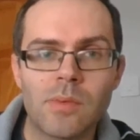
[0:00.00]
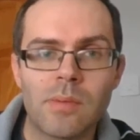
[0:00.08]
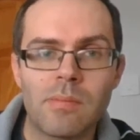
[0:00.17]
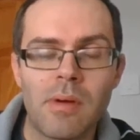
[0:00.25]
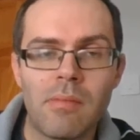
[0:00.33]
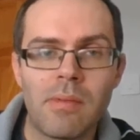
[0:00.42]
we're
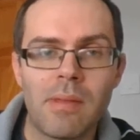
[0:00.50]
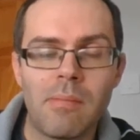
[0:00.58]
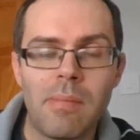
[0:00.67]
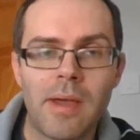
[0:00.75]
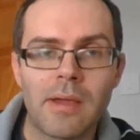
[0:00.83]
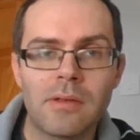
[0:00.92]
probably
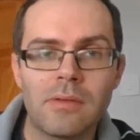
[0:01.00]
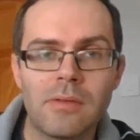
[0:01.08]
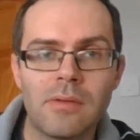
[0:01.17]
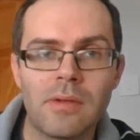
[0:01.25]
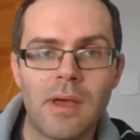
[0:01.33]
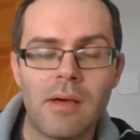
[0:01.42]
back
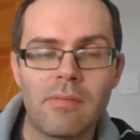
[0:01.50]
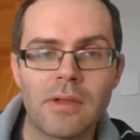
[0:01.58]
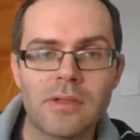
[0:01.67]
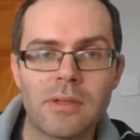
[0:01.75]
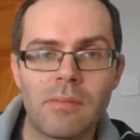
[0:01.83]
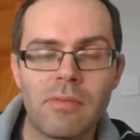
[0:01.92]
to
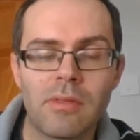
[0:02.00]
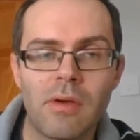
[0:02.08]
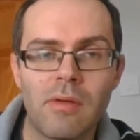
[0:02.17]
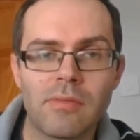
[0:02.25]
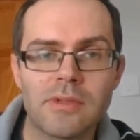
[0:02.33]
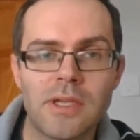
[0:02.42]
having some of the
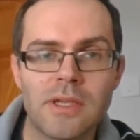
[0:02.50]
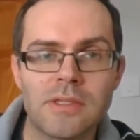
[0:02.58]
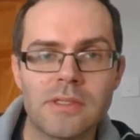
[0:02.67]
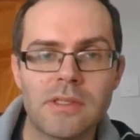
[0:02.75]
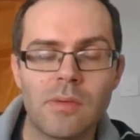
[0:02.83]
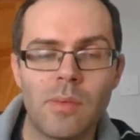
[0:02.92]

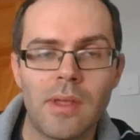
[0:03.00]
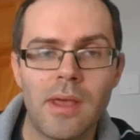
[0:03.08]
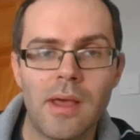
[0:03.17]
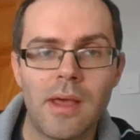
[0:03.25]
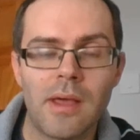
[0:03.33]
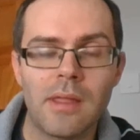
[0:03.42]
conversations that we
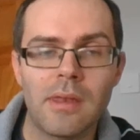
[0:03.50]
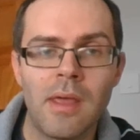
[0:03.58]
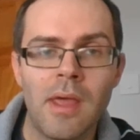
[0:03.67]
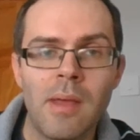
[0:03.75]
had